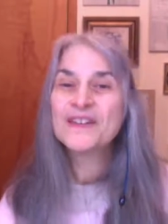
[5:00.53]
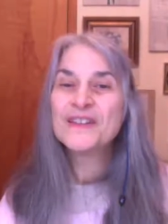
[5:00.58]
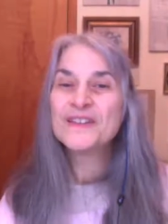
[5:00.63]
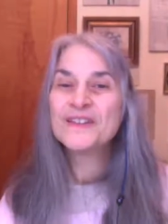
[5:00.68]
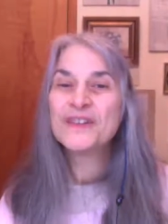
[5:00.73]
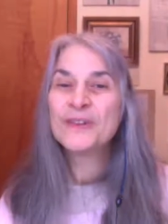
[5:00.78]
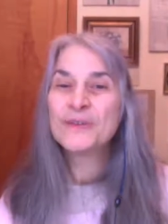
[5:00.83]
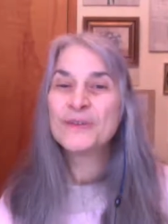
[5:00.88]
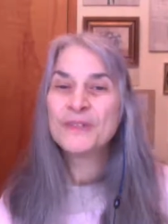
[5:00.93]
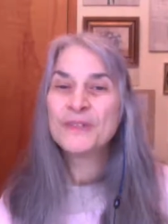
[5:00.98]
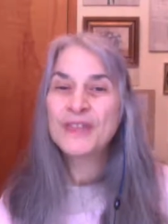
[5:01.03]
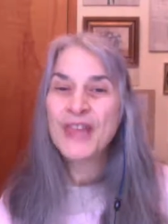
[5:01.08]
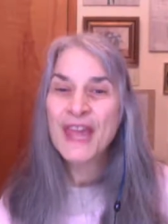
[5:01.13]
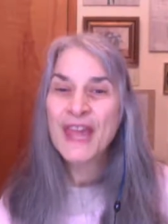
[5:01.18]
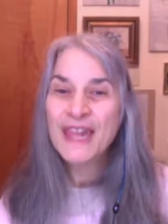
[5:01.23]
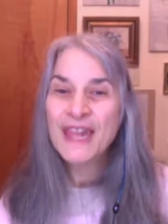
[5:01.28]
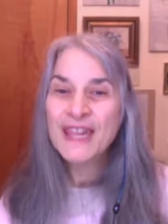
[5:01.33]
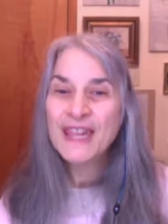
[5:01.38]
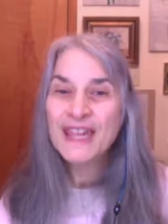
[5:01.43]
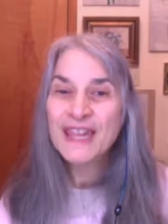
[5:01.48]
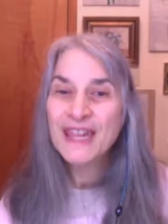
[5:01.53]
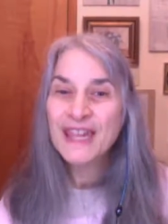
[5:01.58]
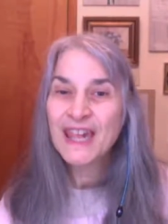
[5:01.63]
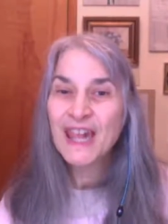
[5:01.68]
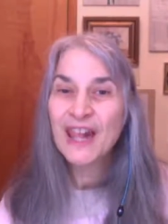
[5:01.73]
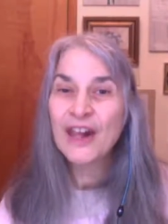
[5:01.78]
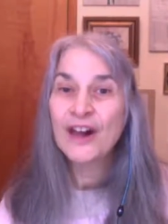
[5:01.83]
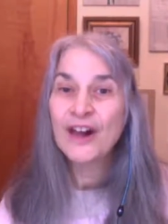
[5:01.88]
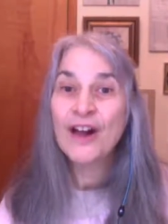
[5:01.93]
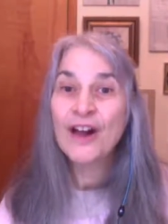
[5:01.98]
So taking
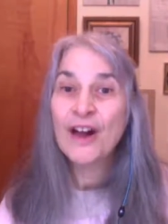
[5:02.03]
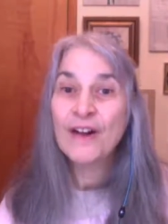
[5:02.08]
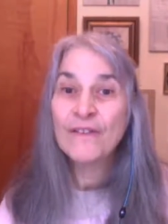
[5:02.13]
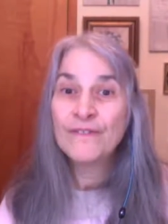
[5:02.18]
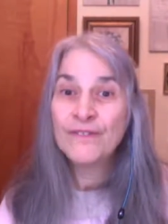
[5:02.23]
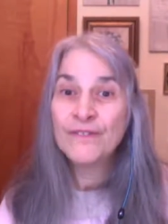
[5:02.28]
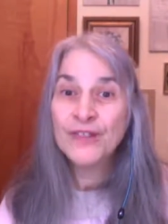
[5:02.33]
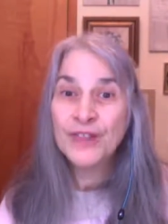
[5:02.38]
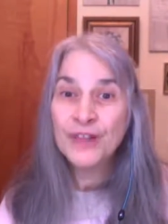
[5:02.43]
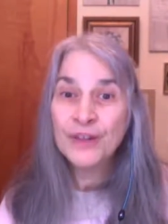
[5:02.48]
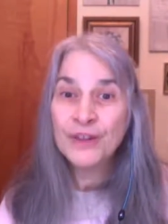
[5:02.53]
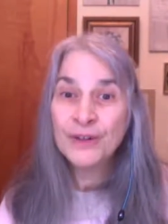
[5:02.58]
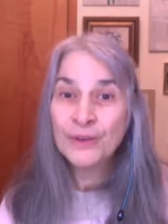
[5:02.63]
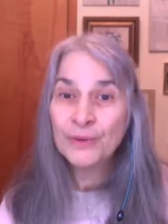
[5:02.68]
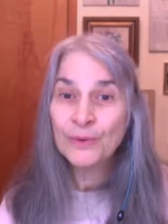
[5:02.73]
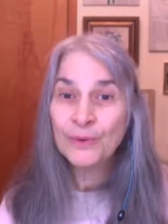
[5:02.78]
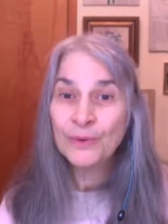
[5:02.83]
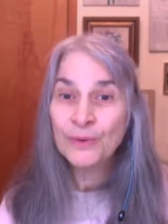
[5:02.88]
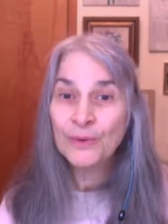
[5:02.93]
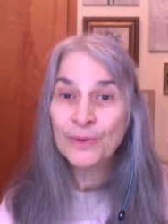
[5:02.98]
care of you,